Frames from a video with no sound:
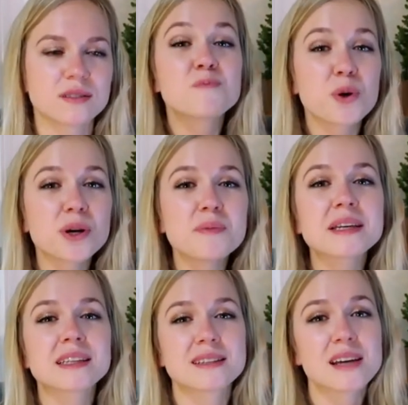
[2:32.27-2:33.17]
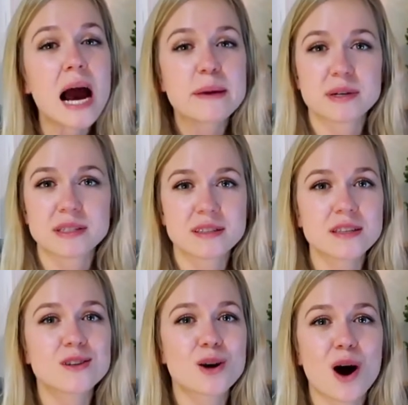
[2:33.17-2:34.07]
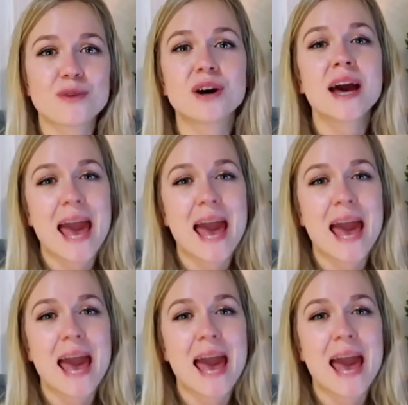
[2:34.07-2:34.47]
And programming at the time consisted of